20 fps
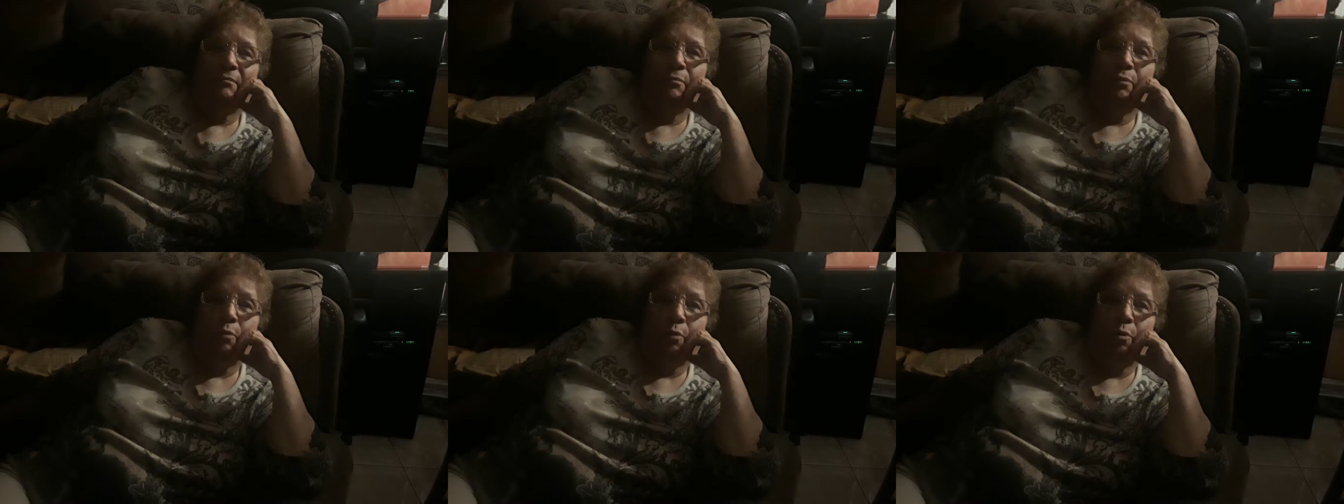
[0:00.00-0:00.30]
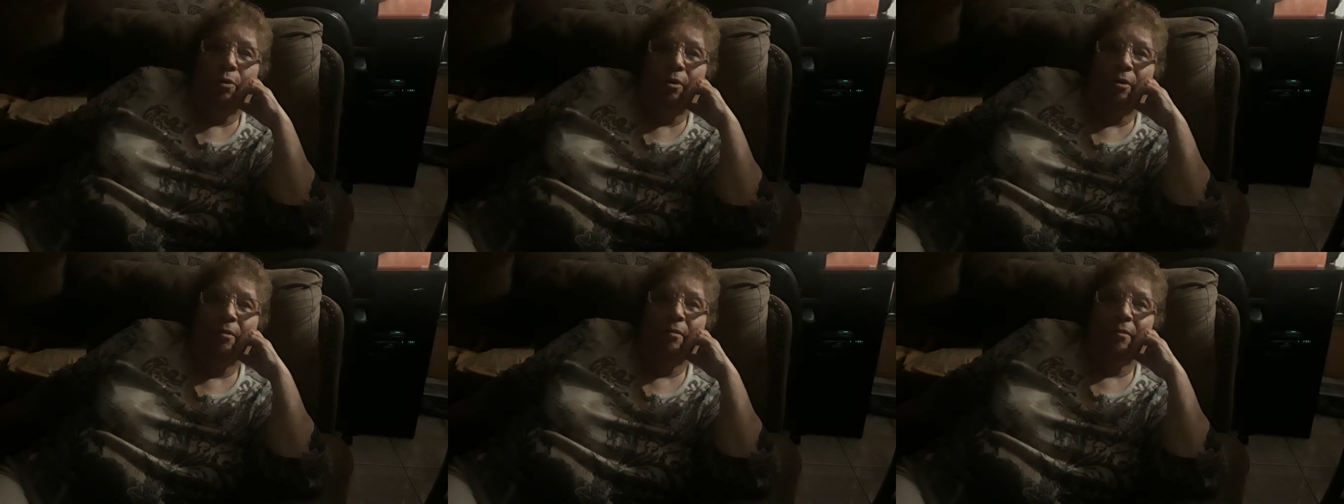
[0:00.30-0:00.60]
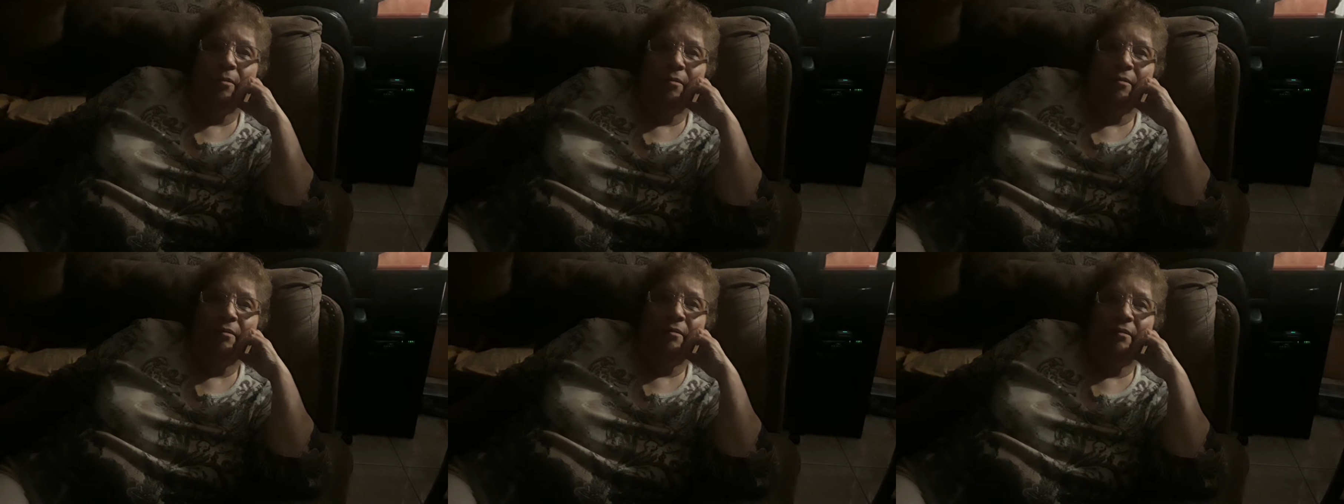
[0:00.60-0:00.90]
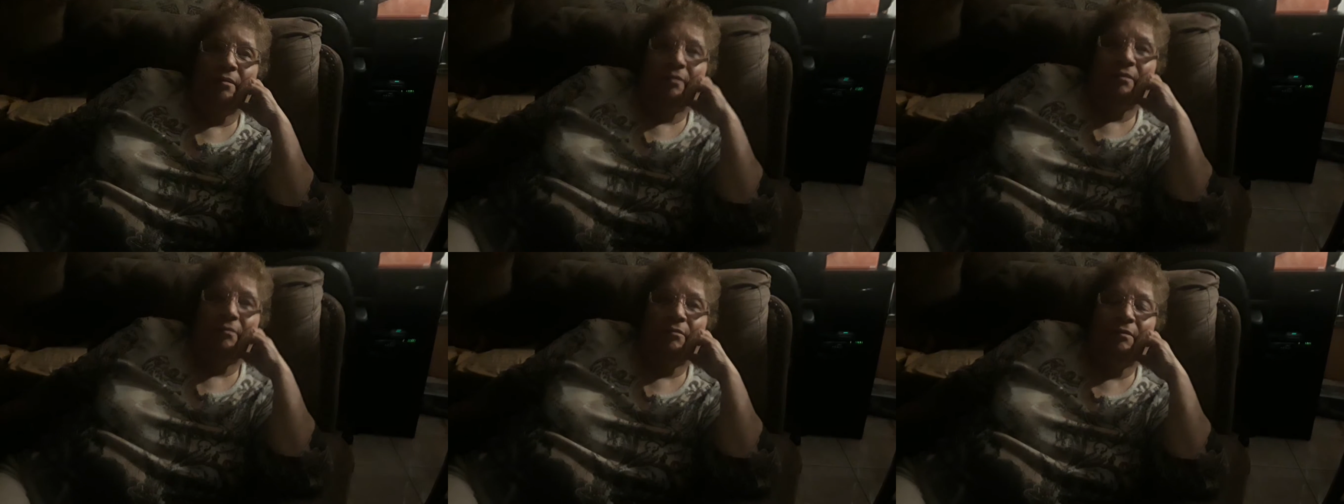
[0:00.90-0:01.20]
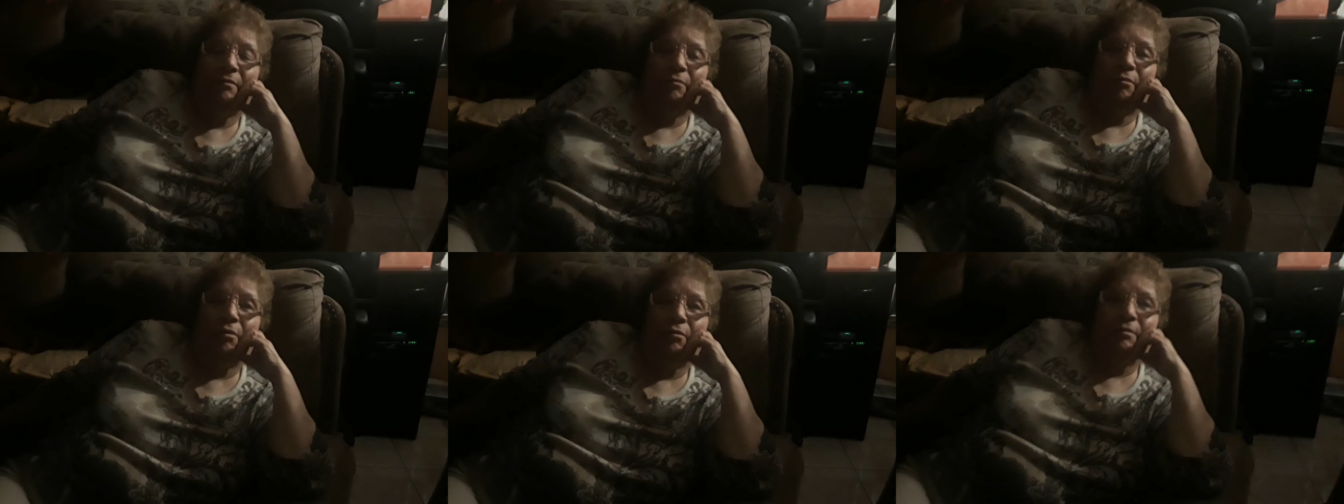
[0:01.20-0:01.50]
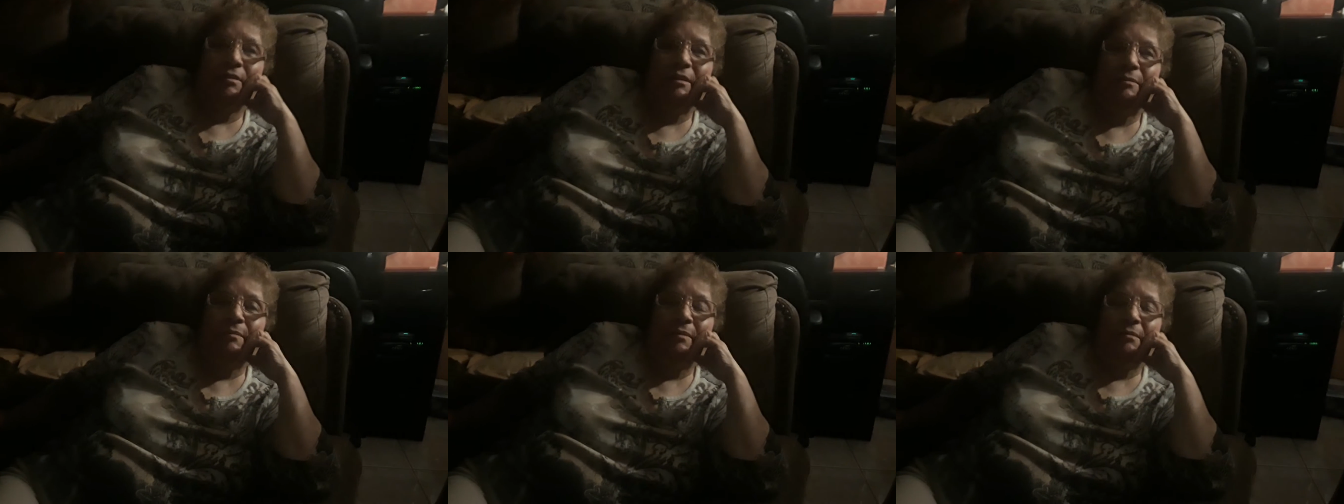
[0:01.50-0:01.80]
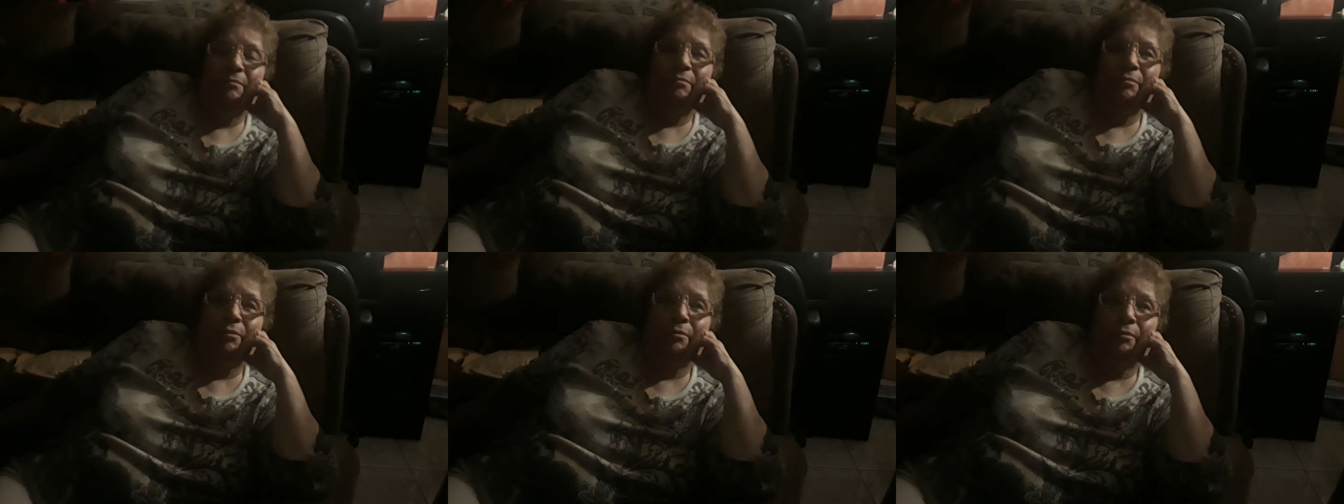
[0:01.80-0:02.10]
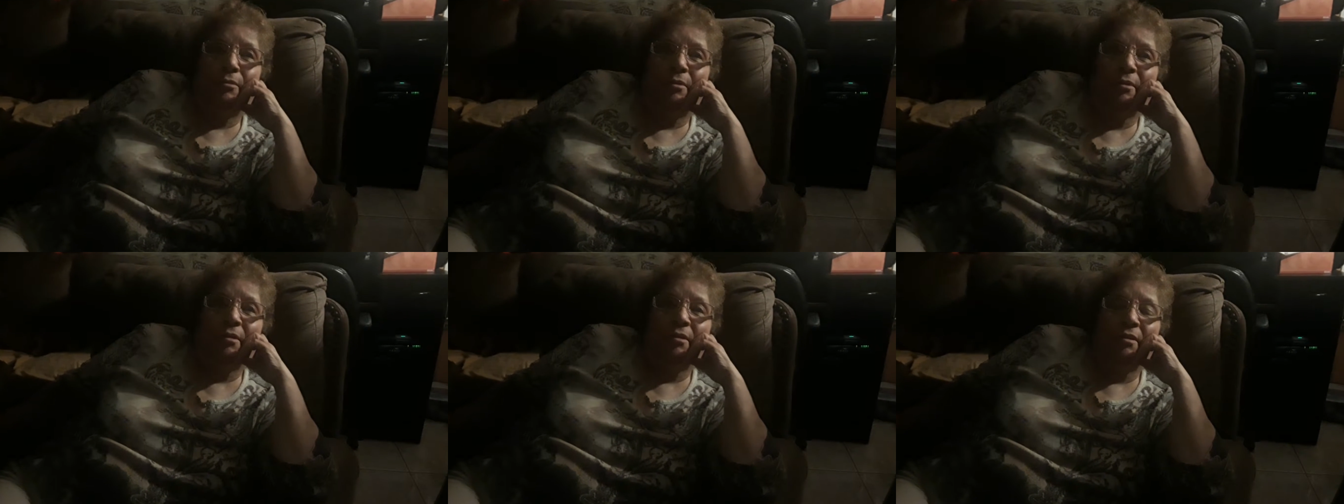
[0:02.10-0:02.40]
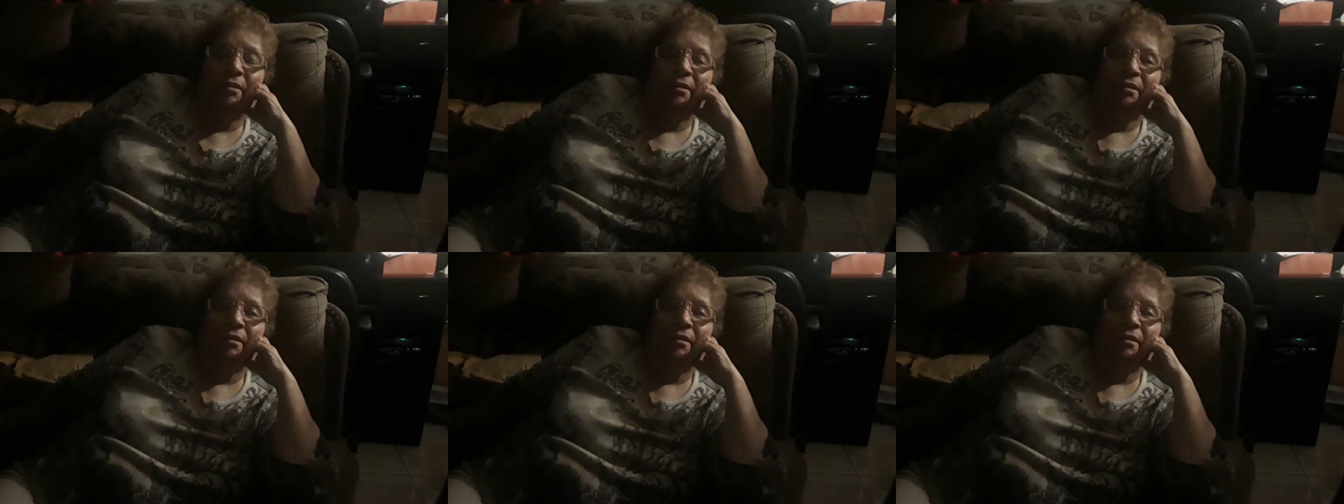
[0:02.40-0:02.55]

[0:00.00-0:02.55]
poor. We've always been poor.